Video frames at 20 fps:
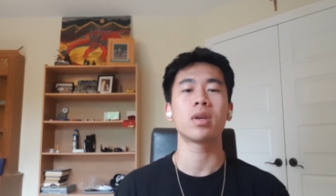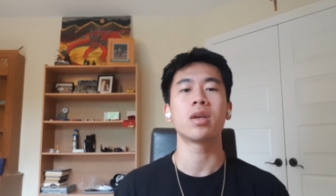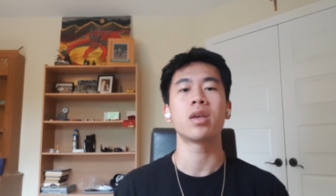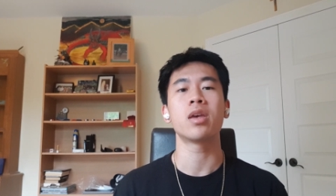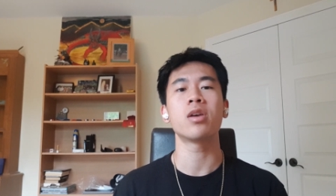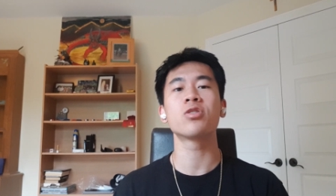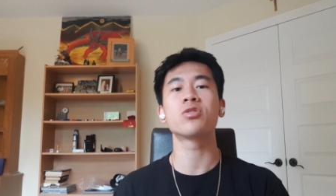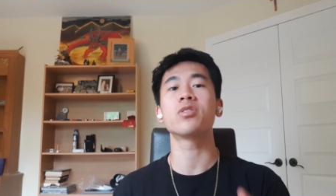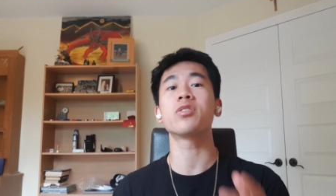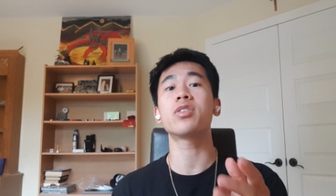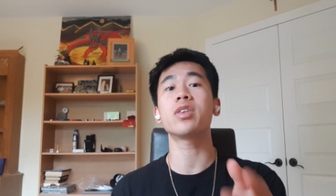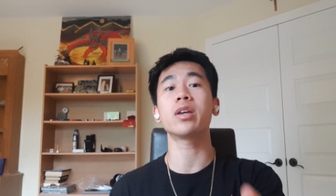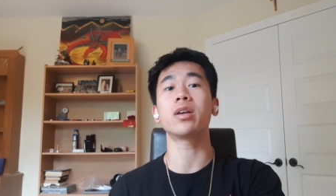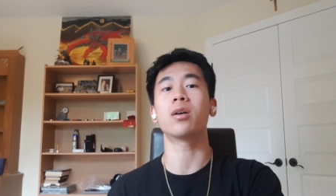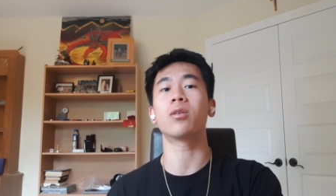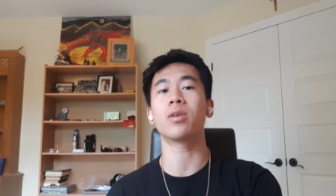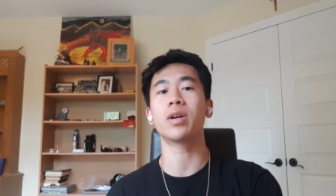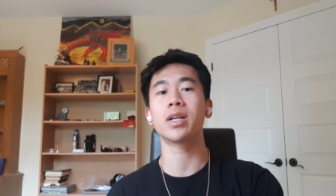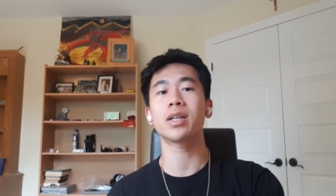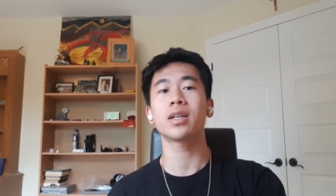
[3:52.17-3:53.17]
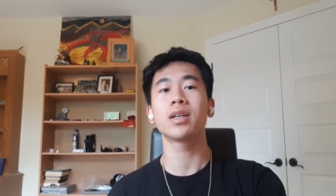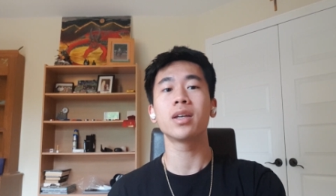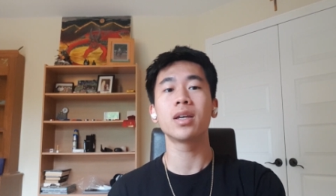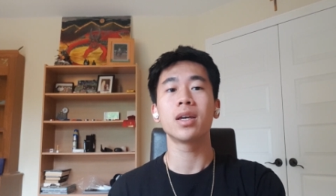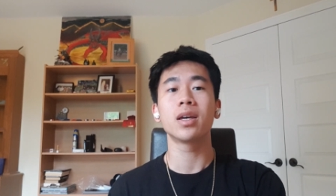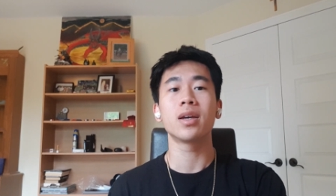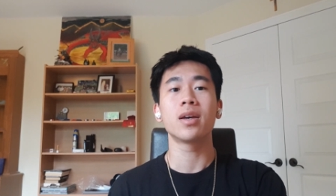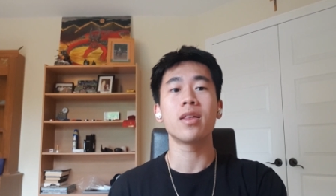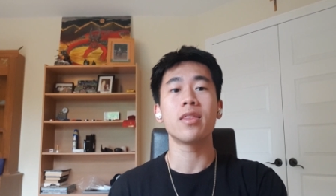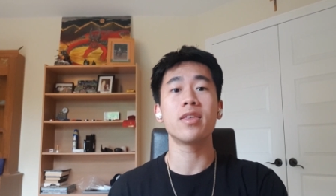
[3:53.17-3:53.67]
Here's the thing, alright?
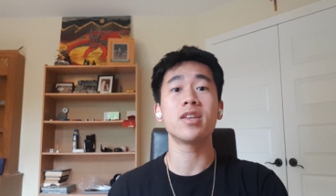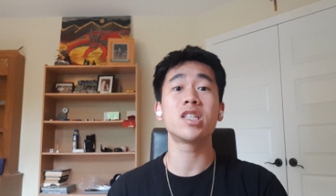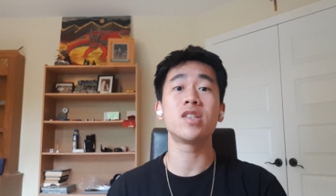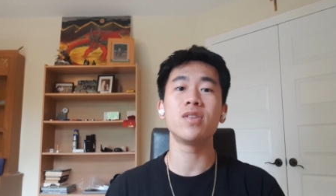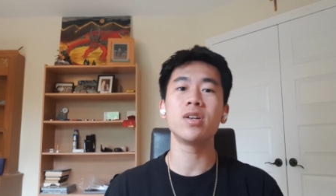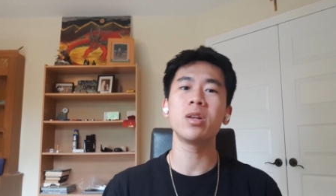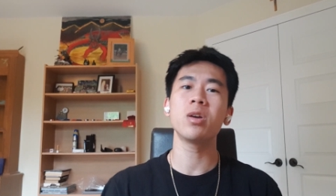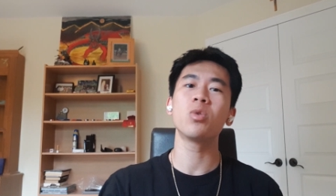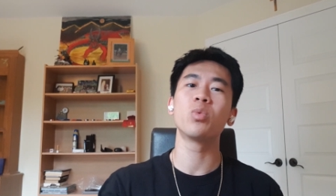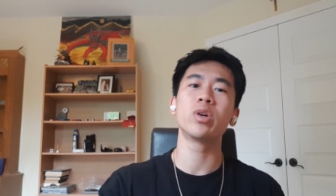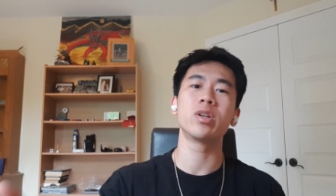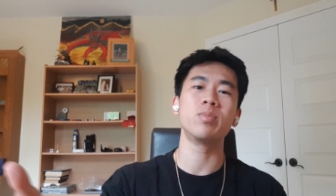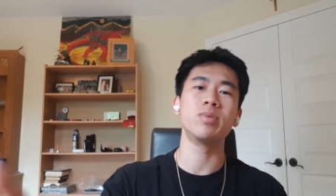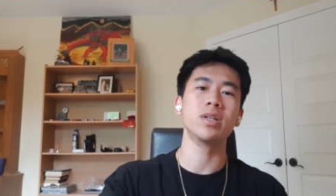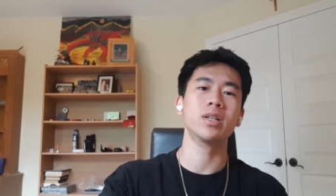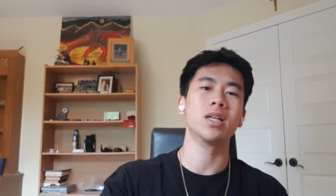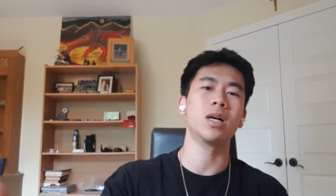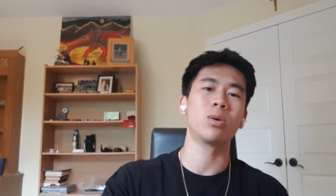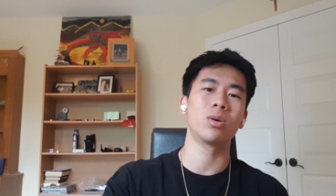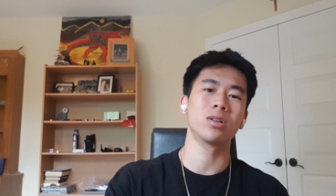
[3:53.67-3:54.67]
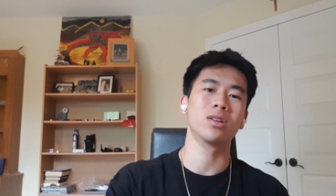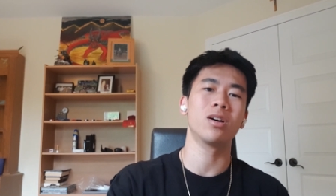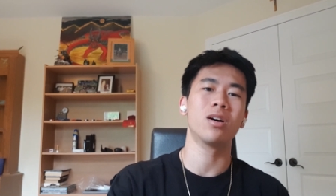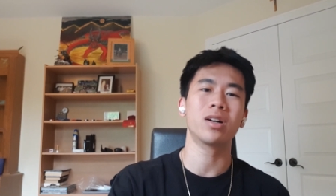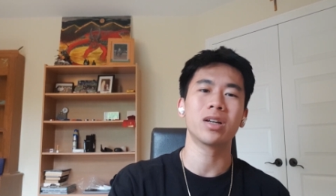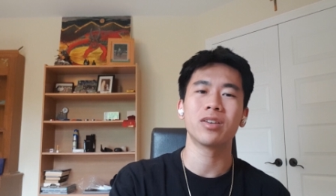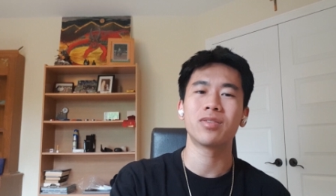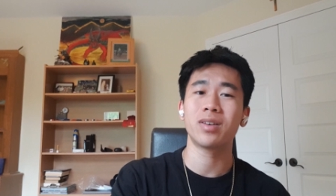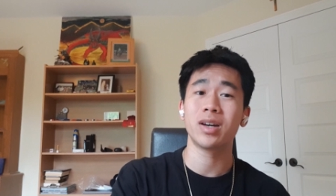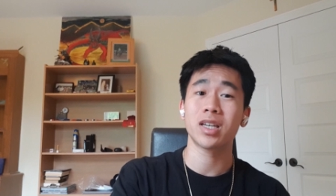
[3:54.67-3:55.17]
This video would be an hour
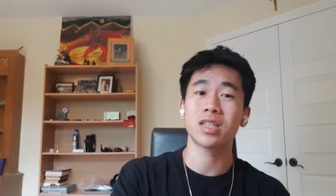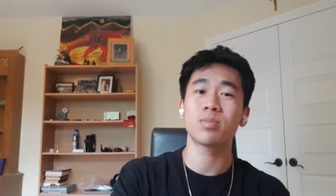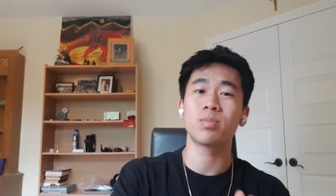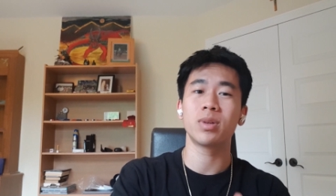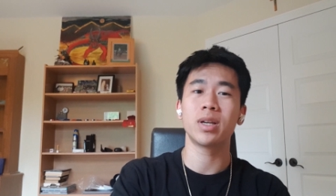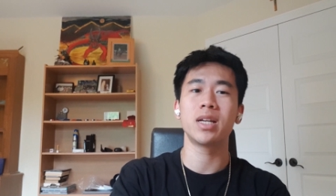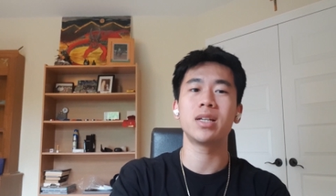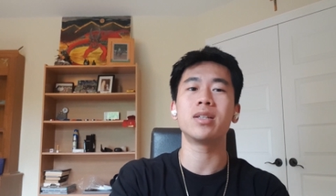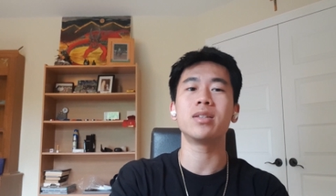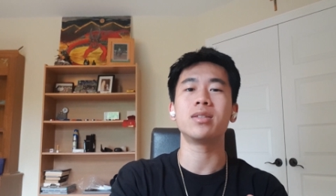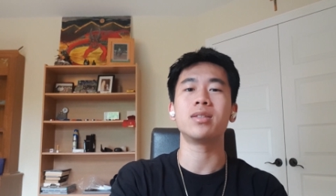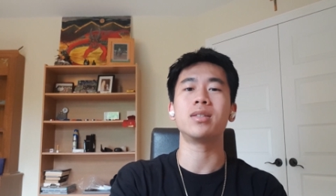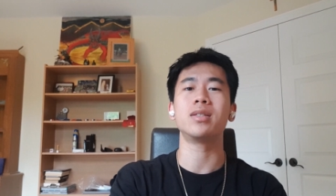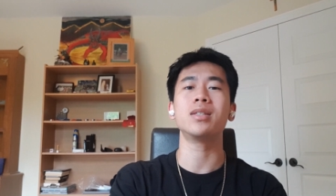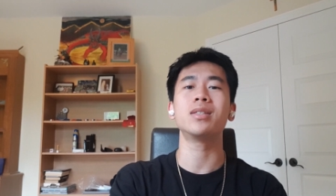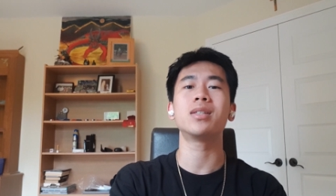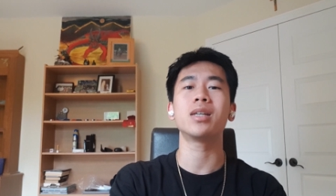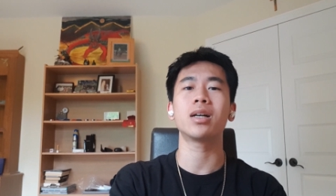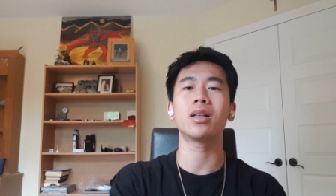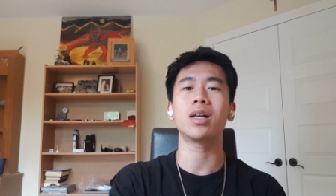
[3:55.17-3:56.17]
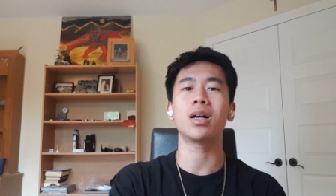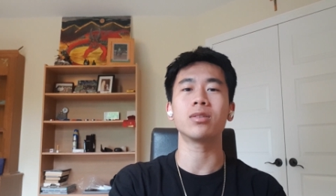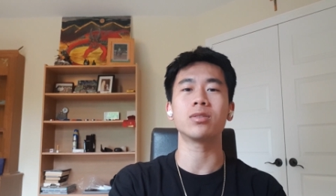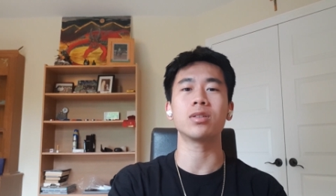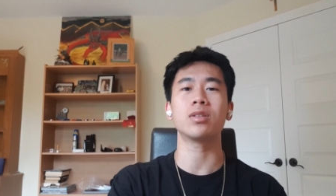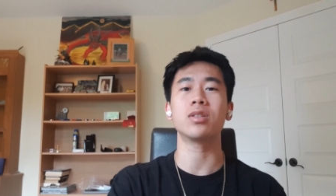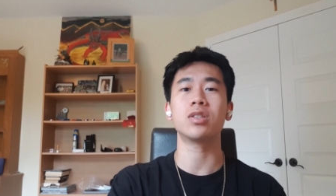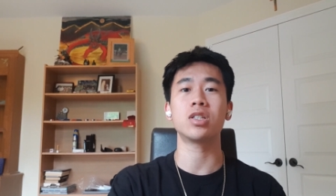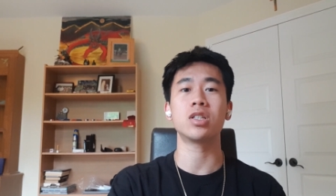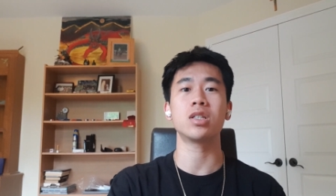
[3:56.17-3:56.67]
long if I explained in detail how
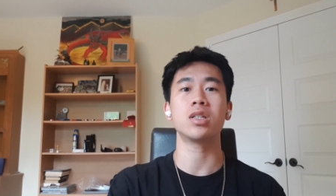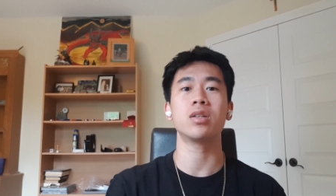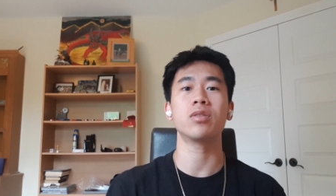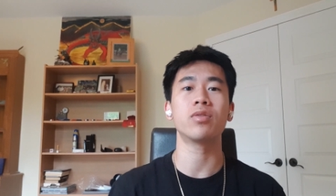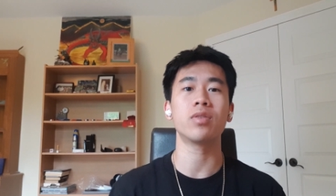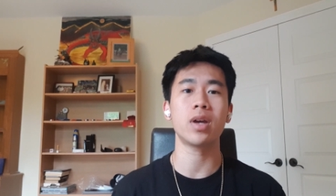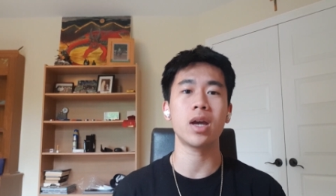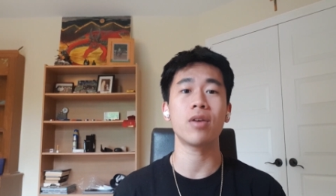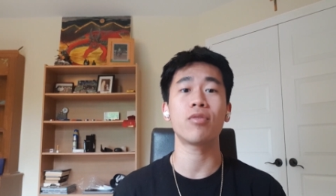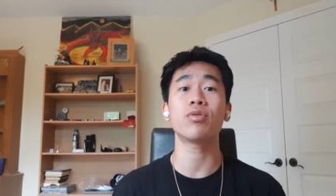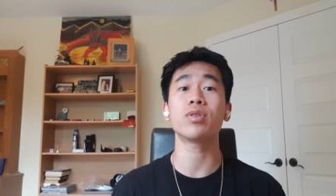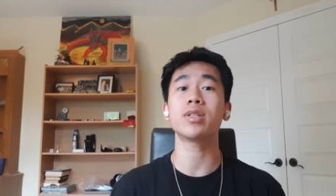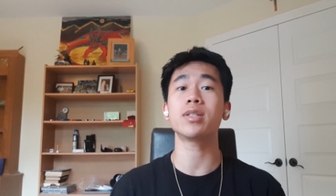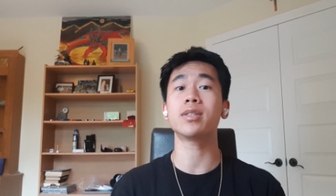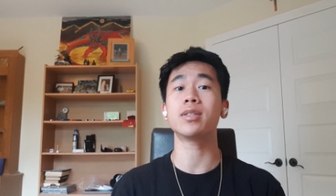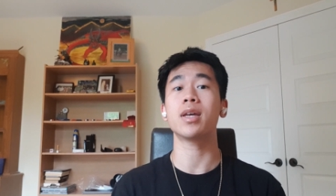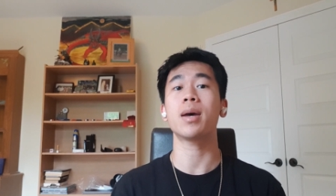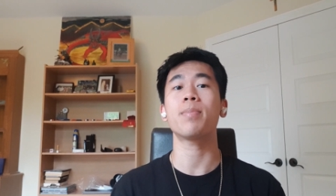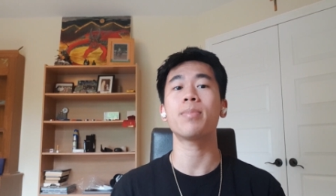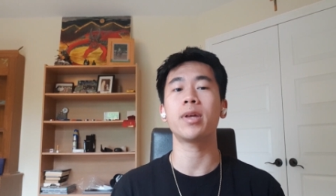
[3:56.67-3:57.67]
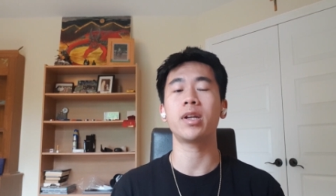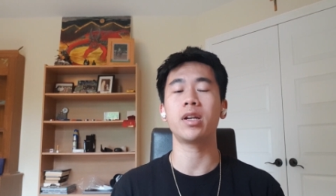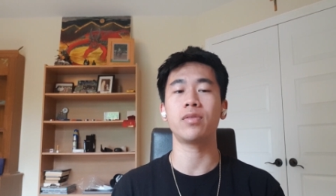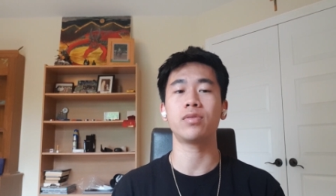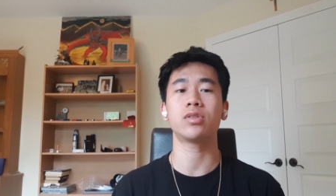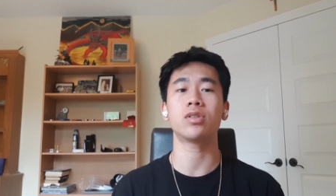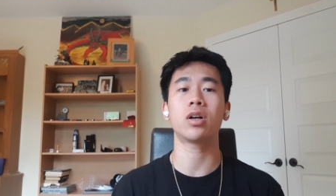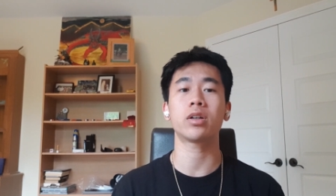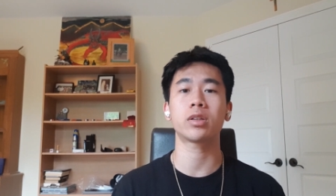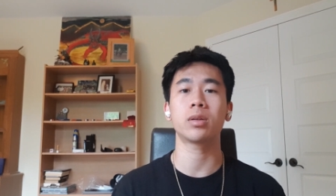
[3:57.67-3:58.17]
to achieve every step that
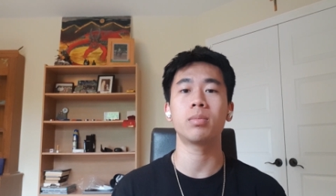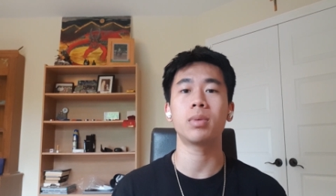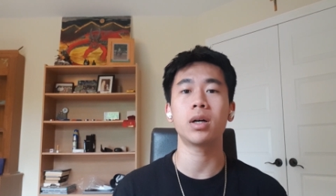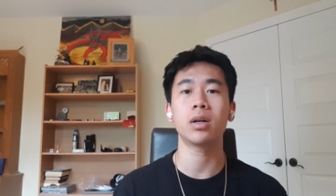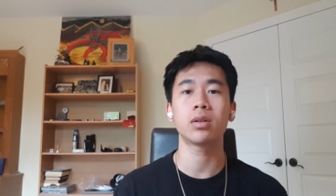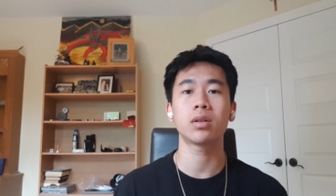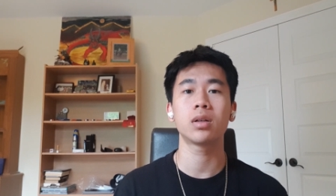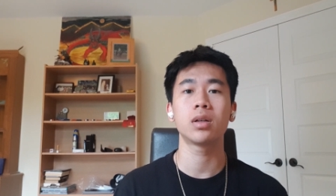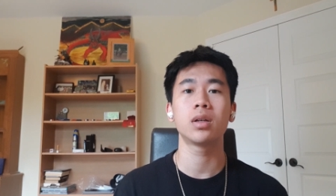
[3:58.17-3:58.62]
I've talked about.